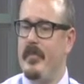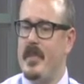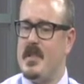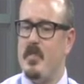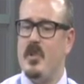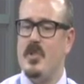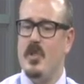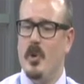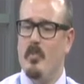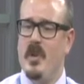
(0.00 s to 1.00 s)
Especially
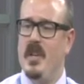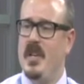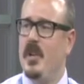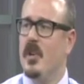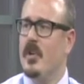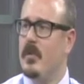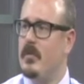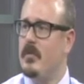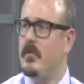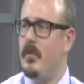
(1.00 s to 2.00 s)
your mid-year
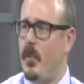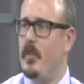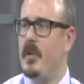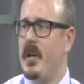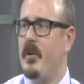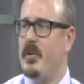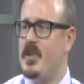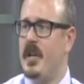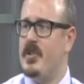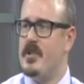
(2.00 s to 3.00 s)
formulary
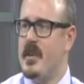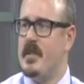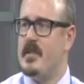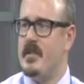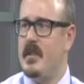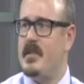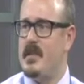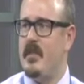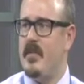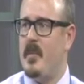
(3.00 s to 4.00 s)
changes. That's
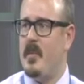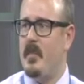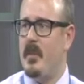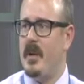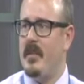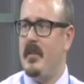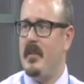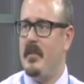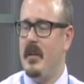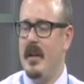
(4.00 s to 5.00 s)
tough on people, and
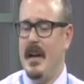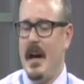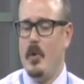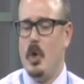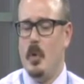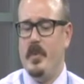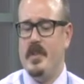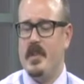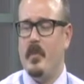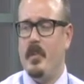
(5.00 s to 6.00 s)
I would hope
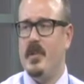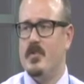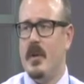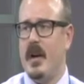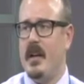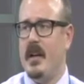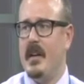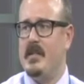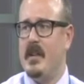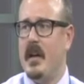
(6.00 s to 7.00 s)
these companies
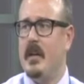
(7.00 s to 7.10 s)
recognize that.